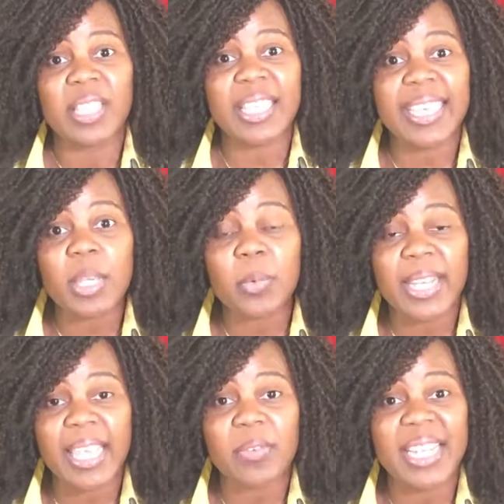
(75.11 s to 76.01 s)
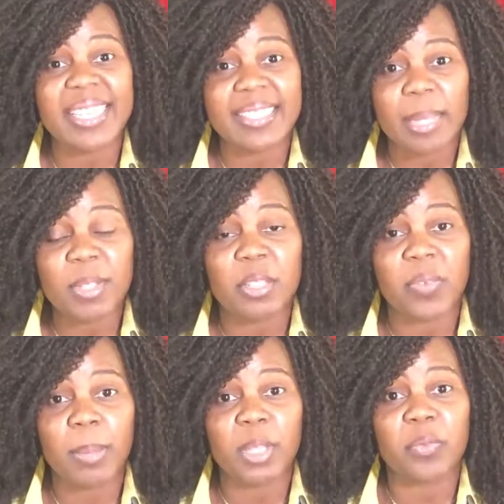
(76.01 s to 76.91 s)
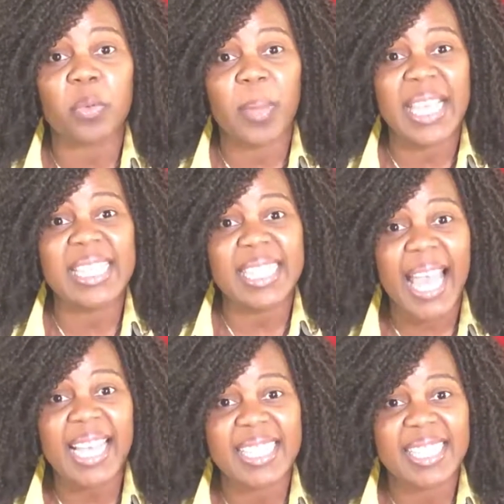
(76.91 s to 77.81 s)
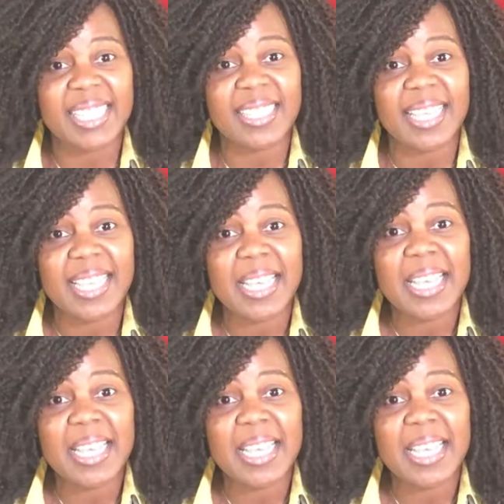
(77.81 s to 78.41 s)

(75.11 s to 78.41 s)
The king would even exempt his family for paying taxes.